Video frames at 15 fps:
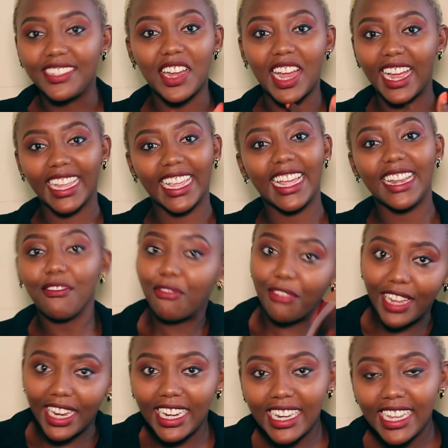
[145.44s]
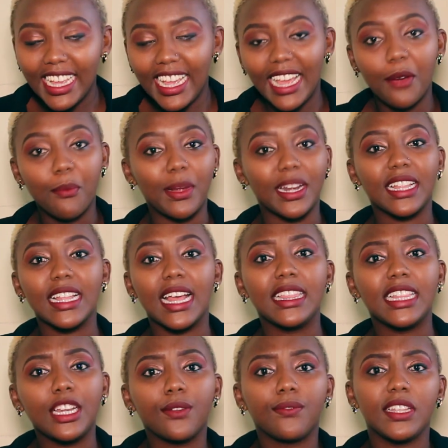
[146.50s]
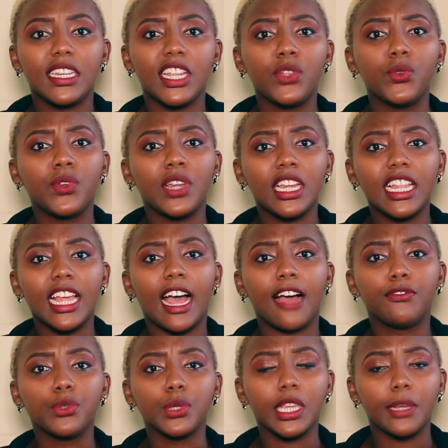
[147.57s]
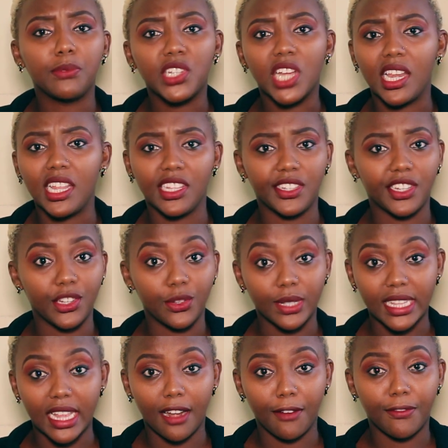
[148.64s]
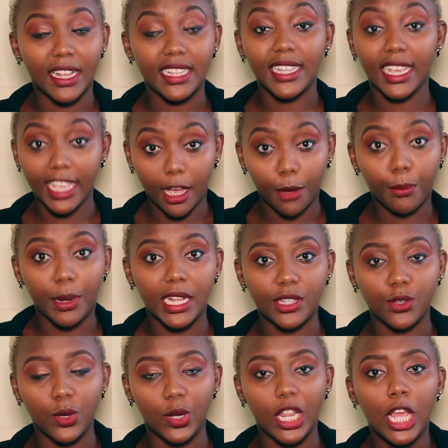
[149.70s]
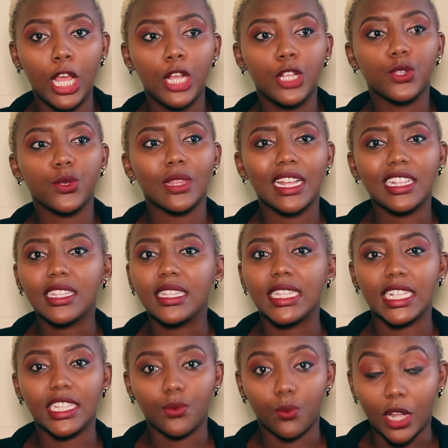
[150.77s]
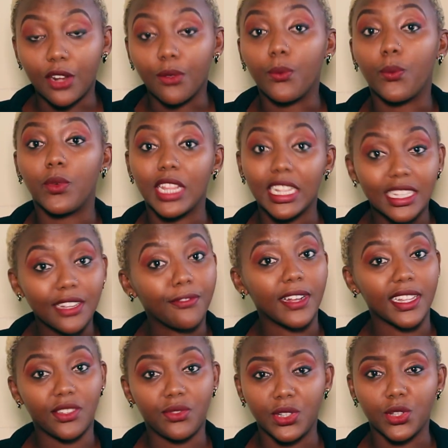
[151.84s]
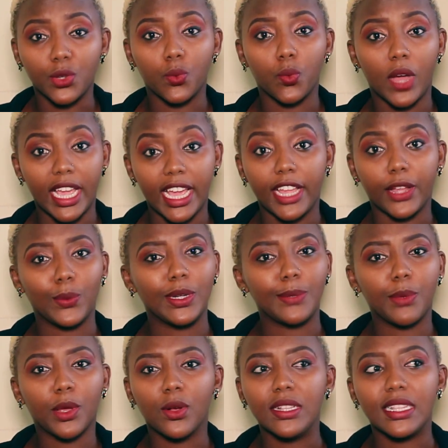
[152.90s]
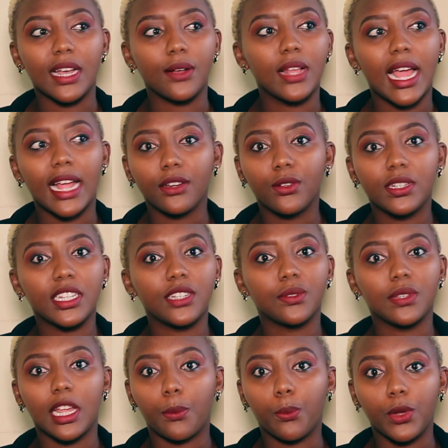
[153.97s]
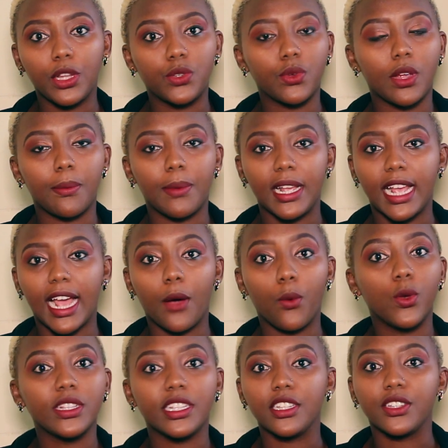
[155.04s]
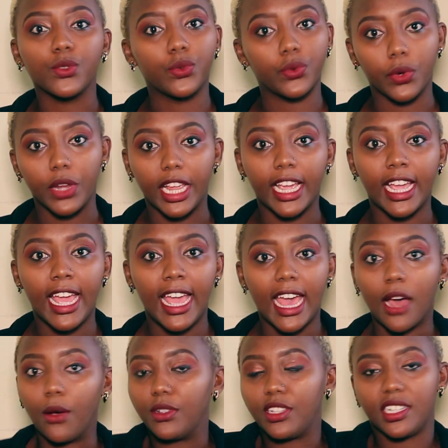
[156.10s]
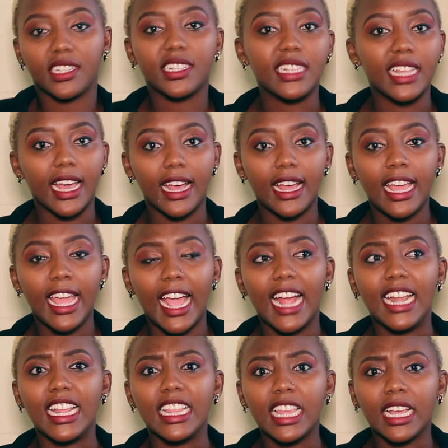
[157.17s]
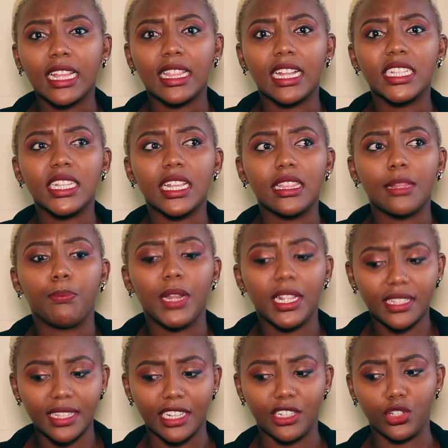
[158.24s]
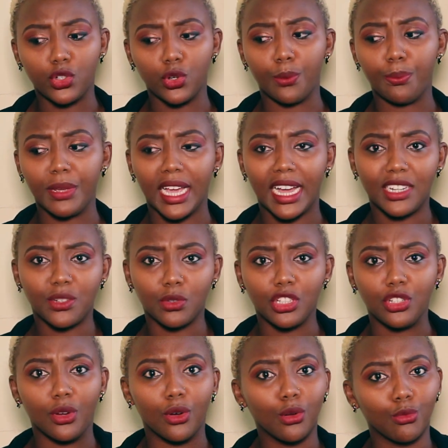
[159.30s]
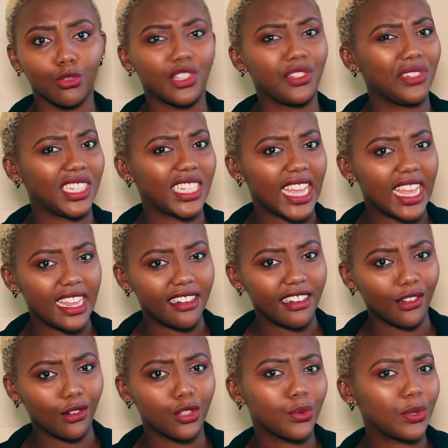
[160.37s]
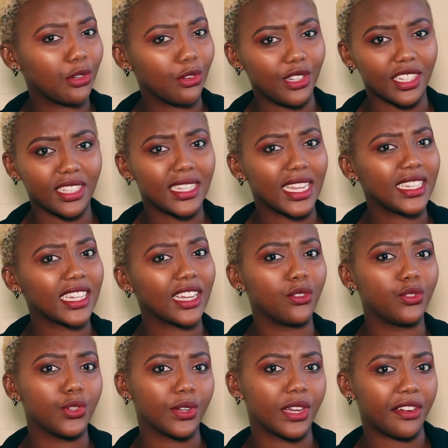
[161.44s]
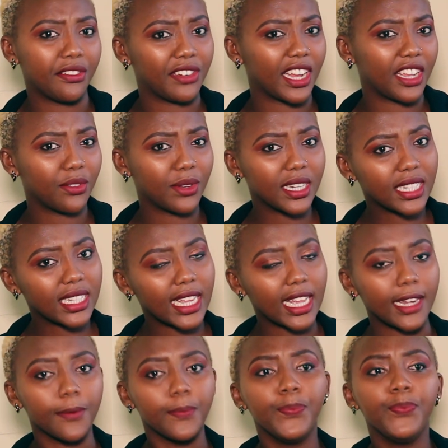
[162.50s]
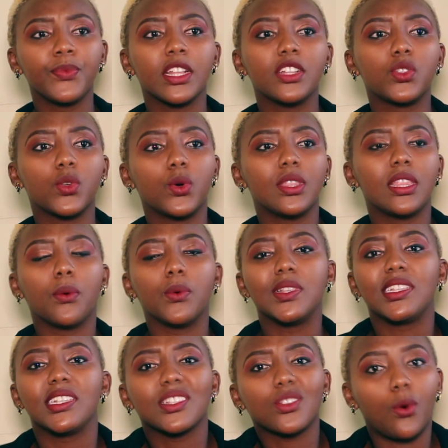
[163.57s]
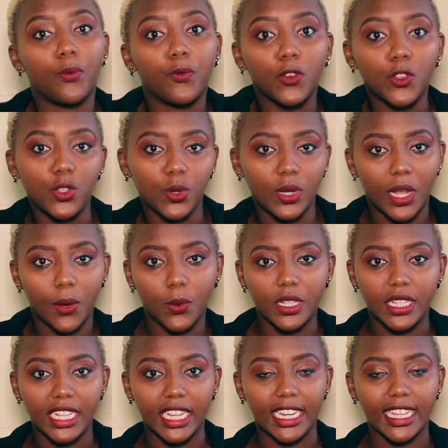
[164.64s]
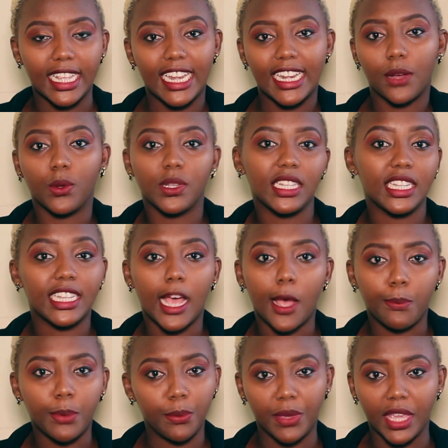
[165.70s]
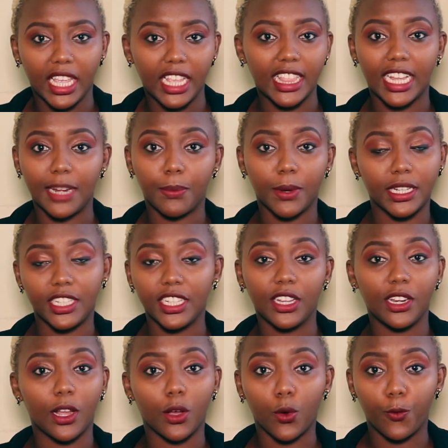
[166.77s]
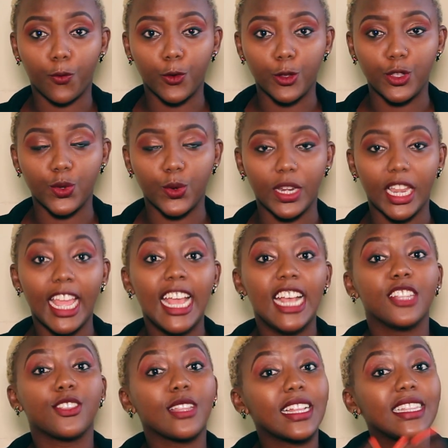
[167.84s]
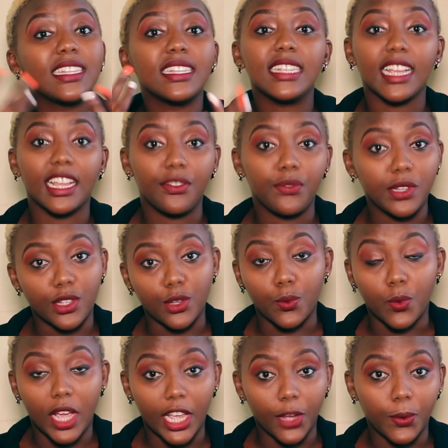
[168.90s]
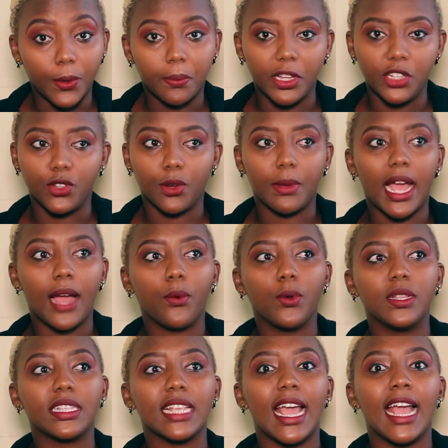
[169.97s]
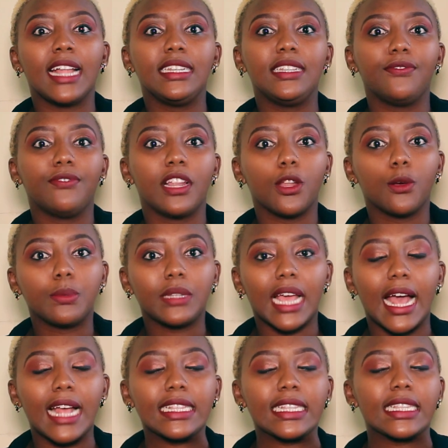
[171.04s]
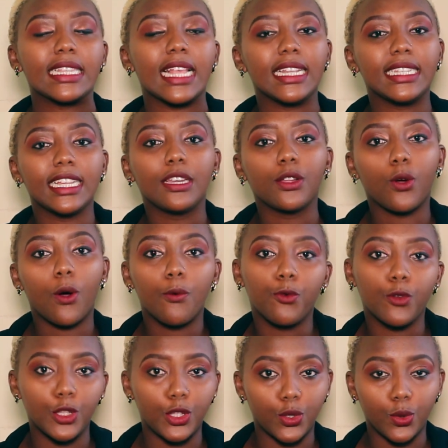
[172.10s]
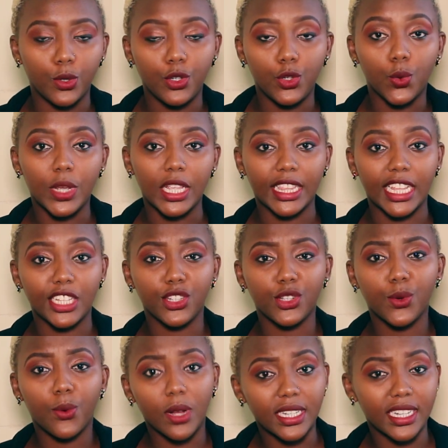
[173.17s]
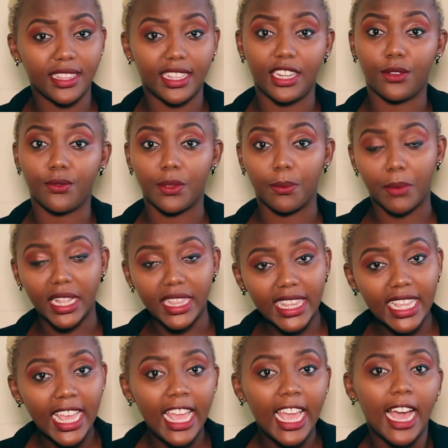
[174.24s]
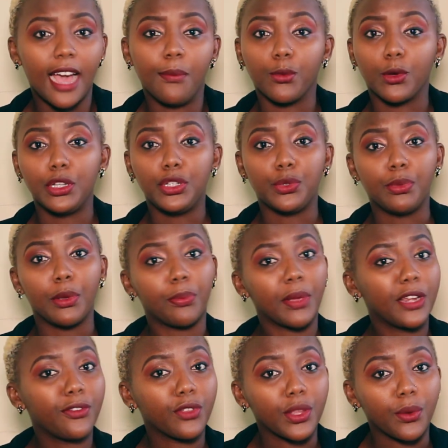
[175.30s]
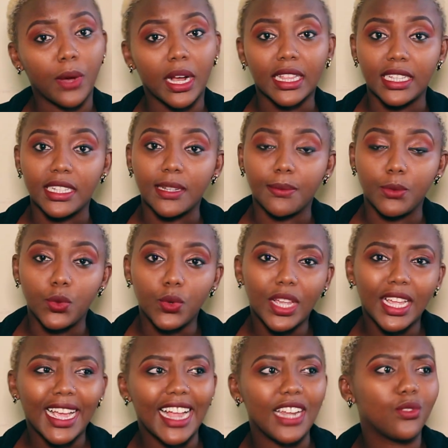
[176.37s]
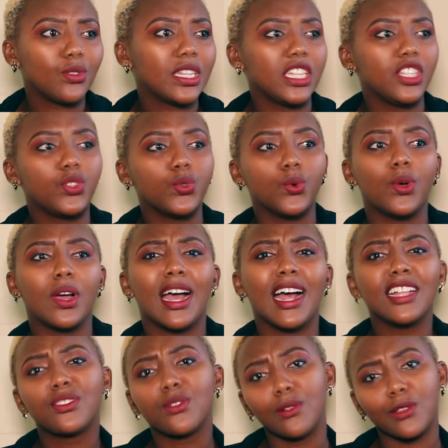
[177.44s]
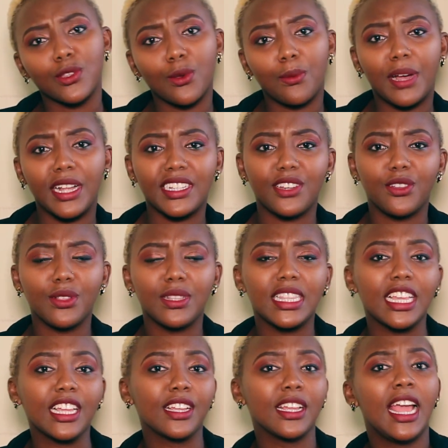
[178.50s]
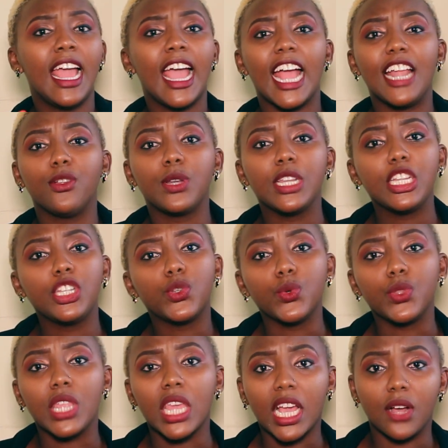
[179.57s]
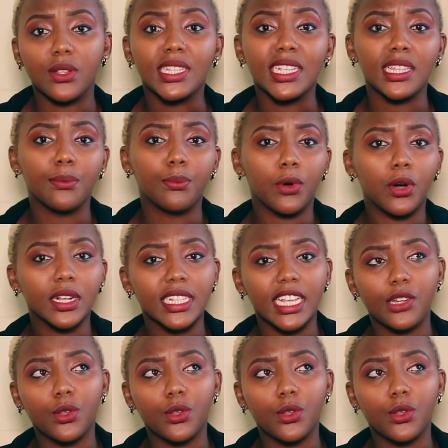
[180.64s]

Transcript: try again fail but at, at, the end of the day you really have to keep challenging yourself as a young person so that's that's one that's the first reason why I quit because I had gotten to that point whereby I wasn't growing I was just there and I think that's the place that you should be at when you're almost retiring not when you're just starting out your career you understand so there was this comfort zone i was in and i wasn't happy being in that particular comfort zone so that's the second reason why i quit my job i was i had developed a certain comfort zone knowing that you know what at the end of the month i'm going to be paid for the work that i'm doing i don't need to hustle so much i don't think i don't need to think outside the box i